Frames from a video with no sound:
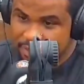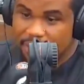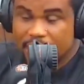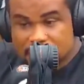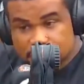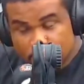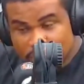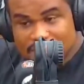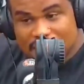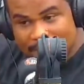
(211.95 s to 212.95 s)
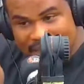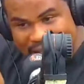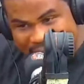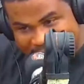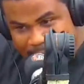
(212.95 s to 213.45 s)
It's because
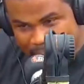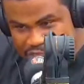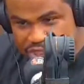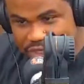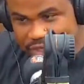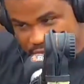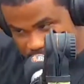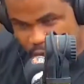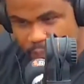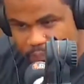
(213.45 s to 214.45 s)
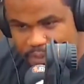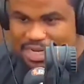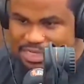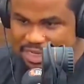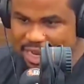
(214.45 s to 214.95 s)
their high margin is from
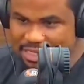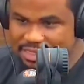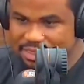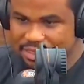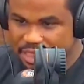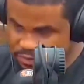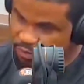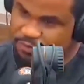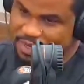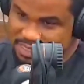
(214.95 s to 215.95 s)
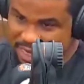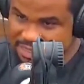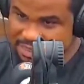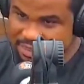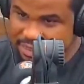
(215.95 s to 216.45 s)
business class, is from first
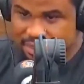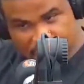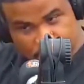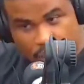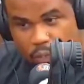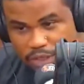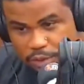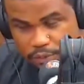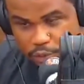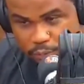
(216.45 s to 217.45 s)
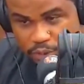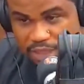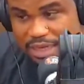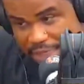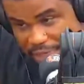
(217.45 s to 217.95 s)
class. That's one way to put
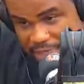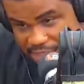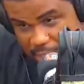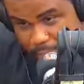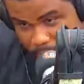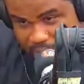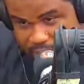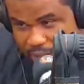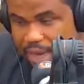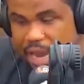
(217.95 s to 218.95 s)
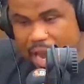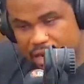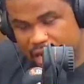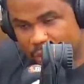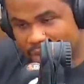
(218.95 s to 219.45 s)
it, in the same plane.
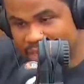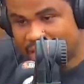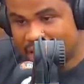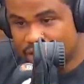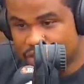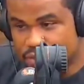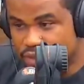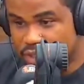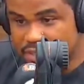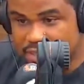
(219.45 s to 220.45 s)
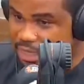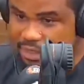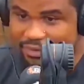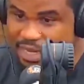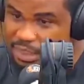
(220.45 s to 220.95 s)
Another way the airline industry does is that
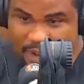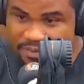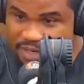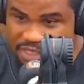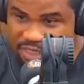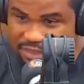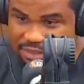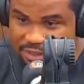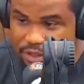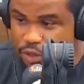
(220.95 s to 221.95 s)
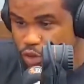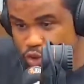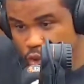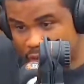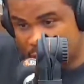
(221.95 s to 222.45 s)
they rent private jets.
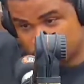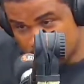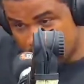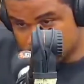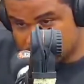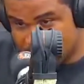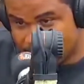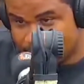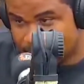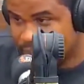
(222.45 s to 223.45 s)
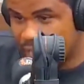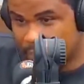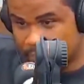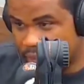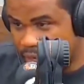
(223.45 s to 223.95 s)
You can go to Abuja
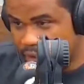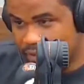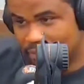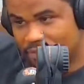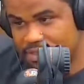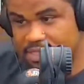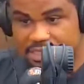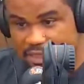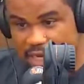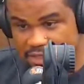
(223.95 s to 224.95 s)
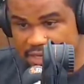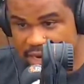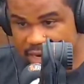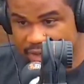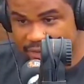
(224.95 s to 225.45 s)
and pay 60,000
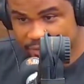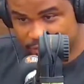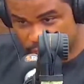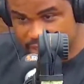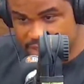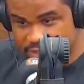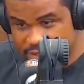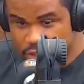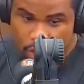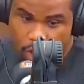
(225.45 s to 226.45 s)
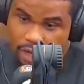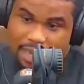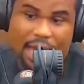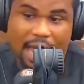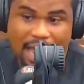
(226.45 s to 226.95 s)
naira for a seat, or you
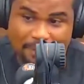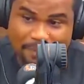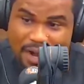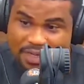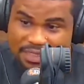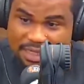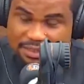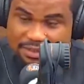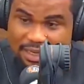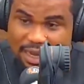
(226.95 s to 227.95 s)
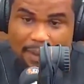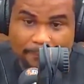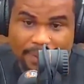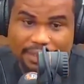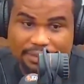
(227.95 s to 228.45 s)
can hire a private jet and
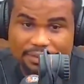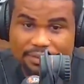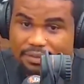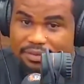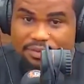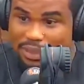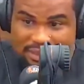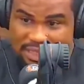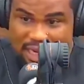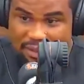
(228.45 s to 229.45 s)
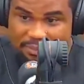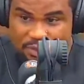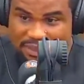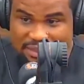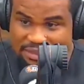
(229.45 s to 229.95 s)
pay 20
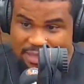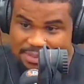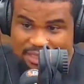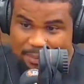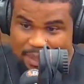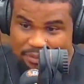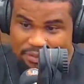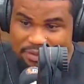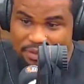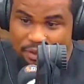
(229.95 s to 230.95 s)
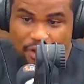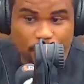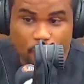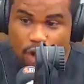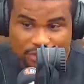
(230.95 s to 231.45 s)
times that amount, or
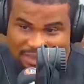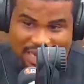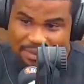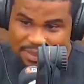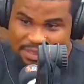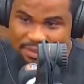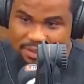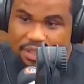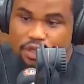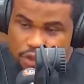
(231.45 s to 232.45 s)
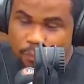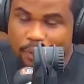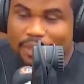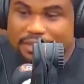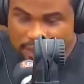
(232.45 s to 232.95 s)
even 100 times. Even more. So,
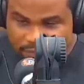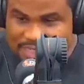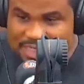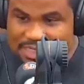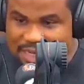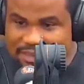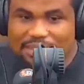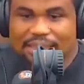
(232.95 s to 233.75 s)
but the difference is that